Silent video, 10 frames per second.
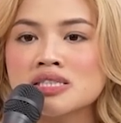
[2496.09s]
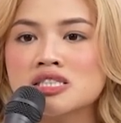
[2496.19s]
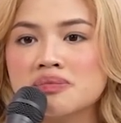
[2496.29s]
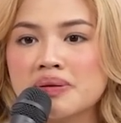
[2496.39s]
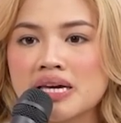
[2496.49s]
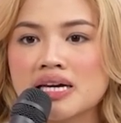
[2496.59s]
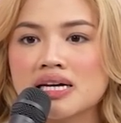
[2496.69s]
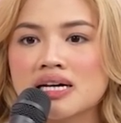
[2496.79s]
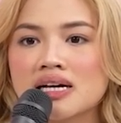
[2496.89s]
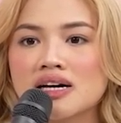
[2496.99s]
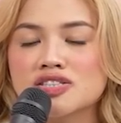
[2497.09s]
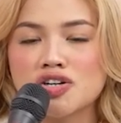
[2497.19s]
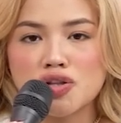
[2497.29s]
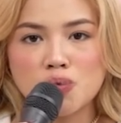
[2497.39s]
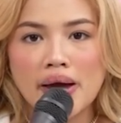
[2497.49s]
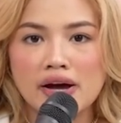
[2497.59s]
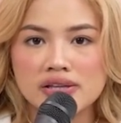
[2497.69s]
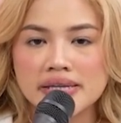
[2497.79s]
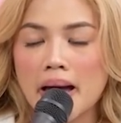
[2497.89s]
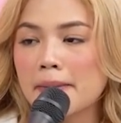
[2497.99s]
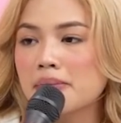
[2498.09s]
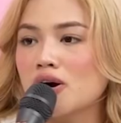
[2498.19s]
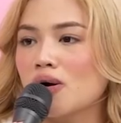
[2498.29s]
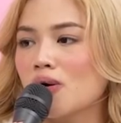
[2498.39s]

speak a certain way on camera,